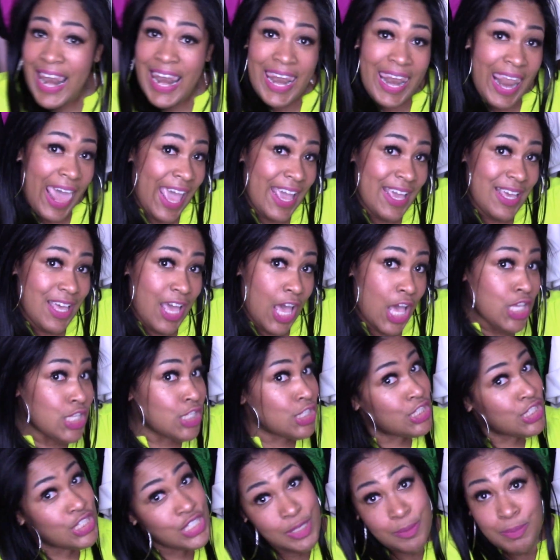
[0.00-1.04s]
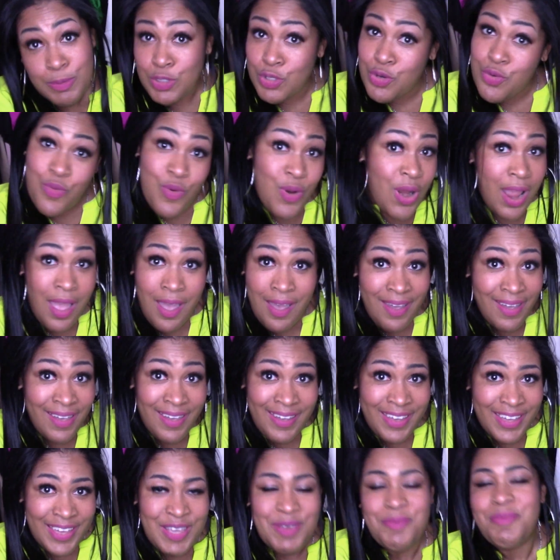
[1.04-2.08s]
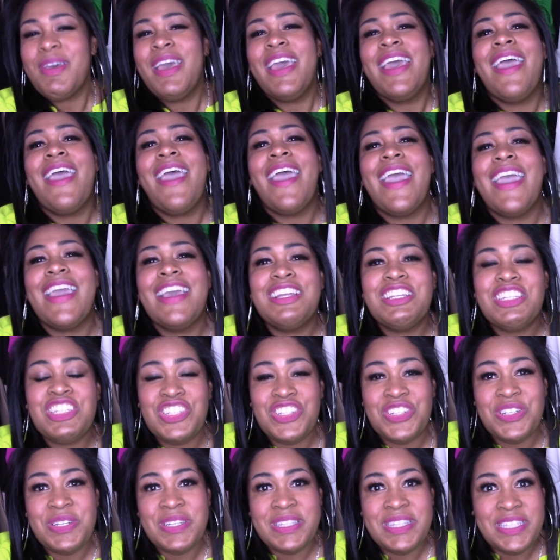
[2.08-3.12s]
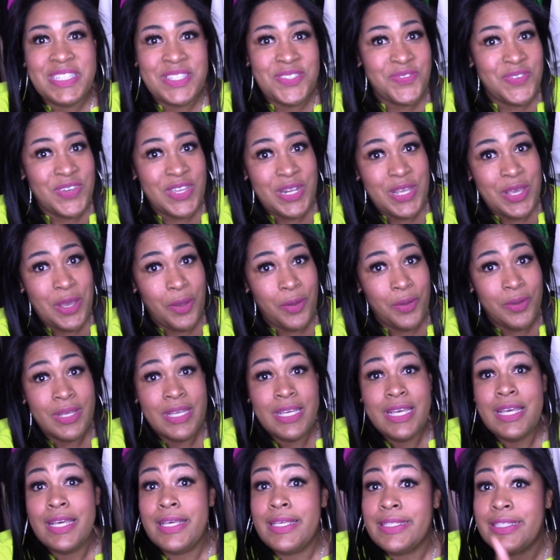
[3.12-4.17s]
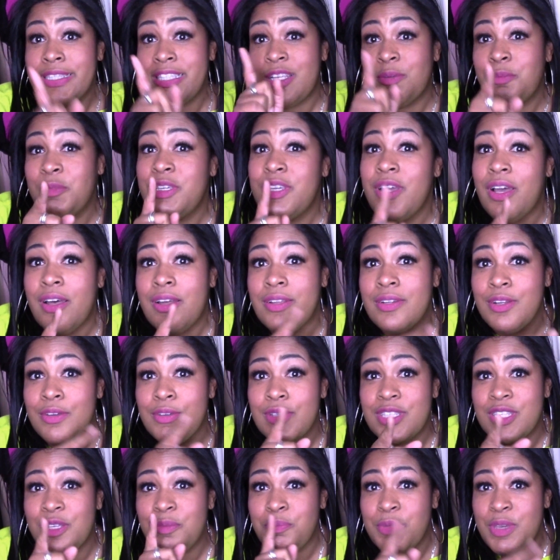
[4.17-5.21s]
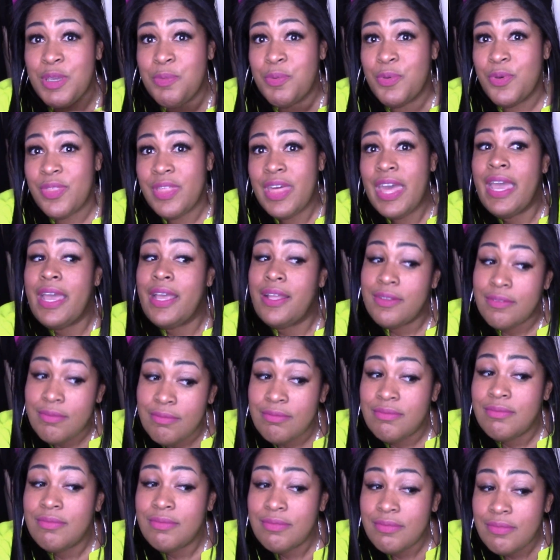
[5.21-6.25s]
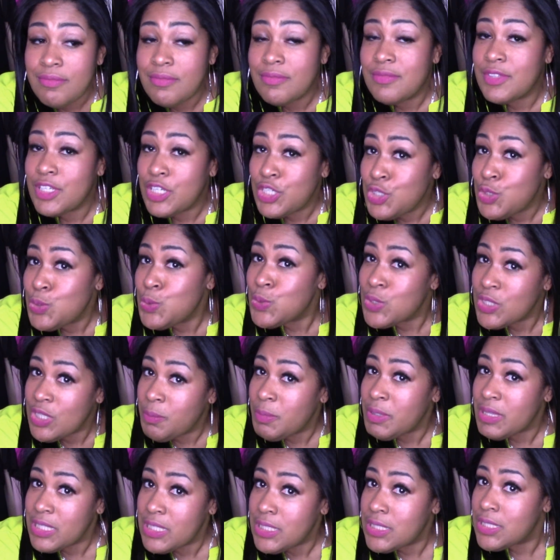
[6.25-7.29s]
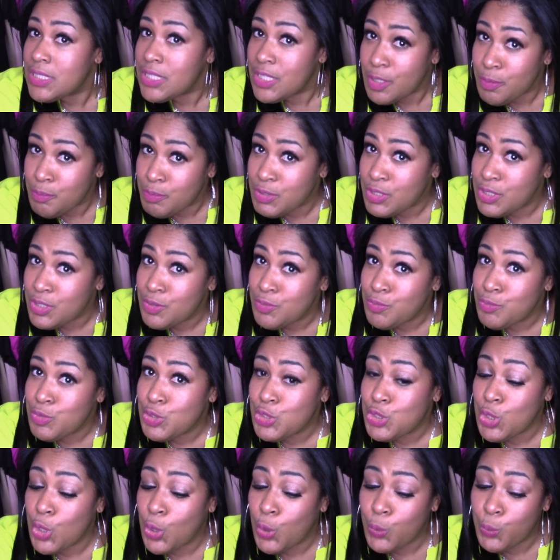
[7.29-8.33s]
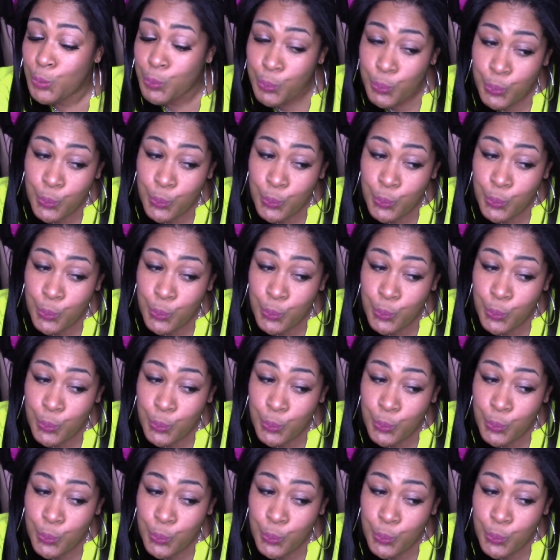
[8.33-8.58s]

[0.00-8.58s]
like, subscribe, and share this video. Some of y'all know some people that could use some of these tips. So